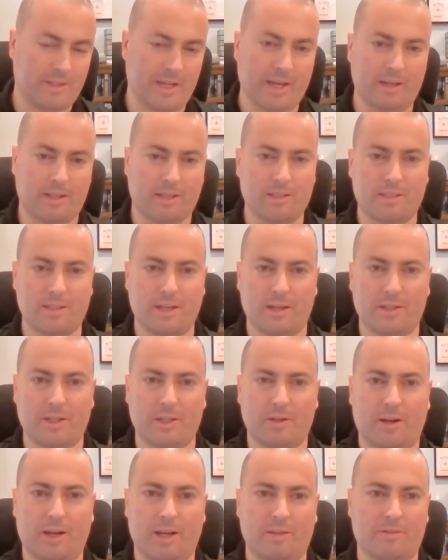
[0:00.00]
Dan can
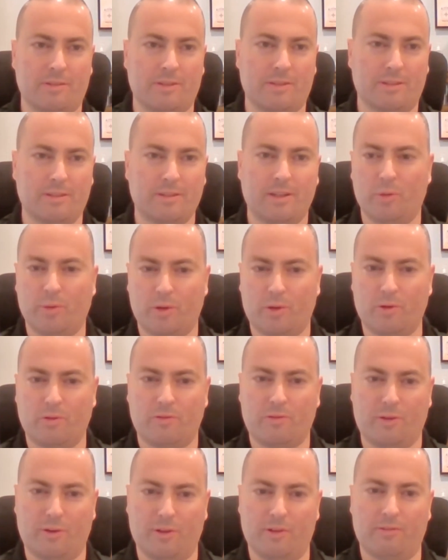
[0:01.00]
tell you I have a
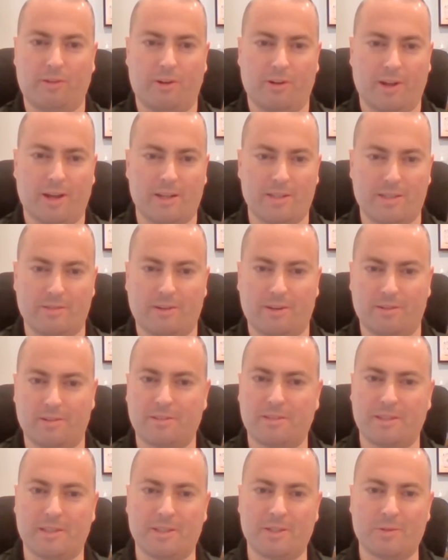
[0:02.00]
cubicle full of all kinds of
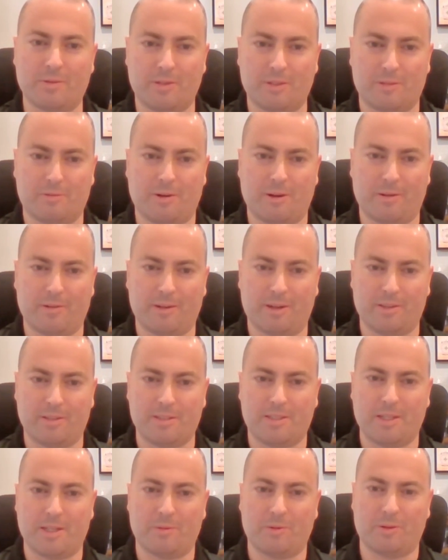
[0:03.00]
other things we could throw it
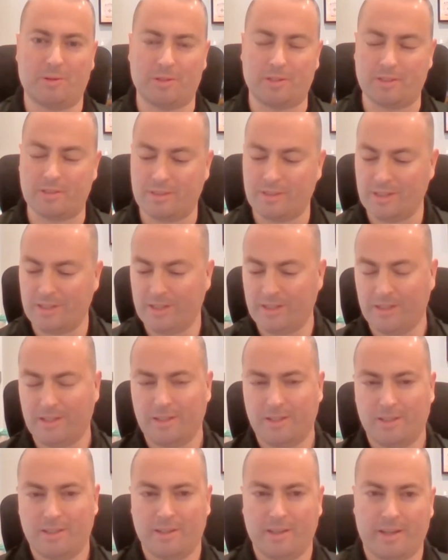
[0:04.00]
on the table and
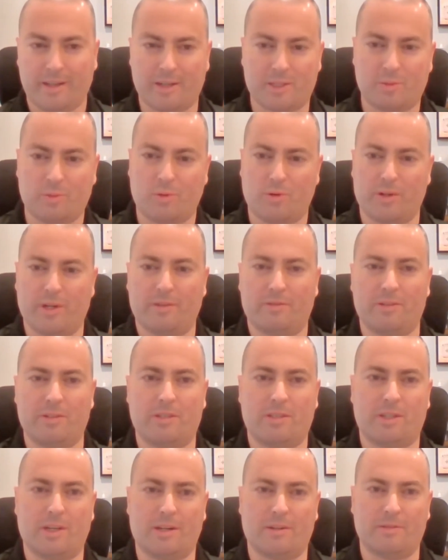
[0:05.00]
explore
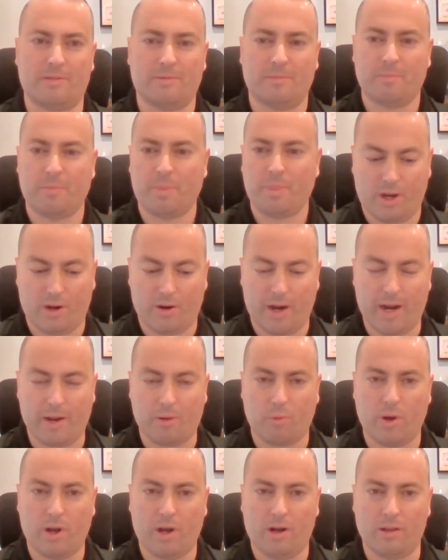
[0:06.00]
different stuff. All
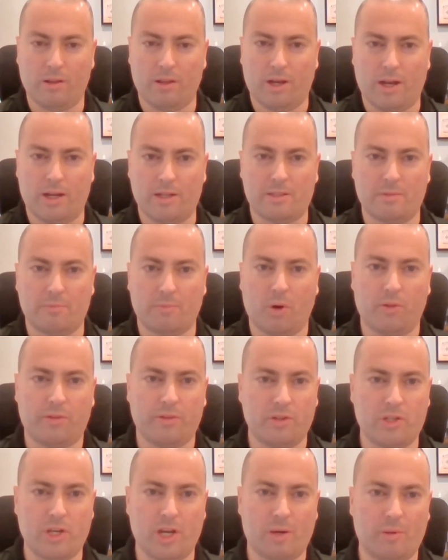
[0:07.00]
right. Well, to
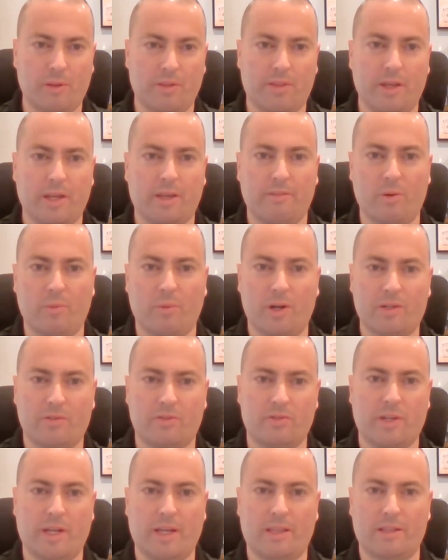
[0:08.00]
both of you gentlemen, thank you very
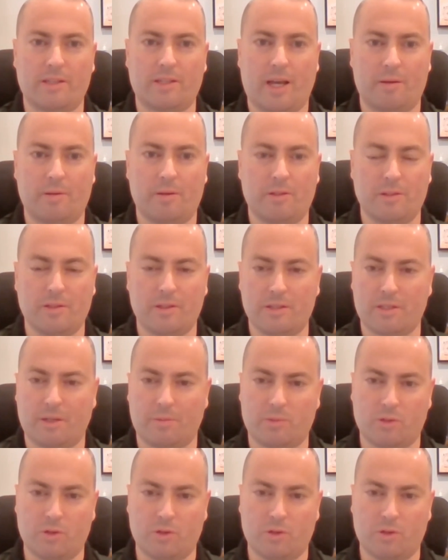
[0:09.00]
much for taking the time to do this.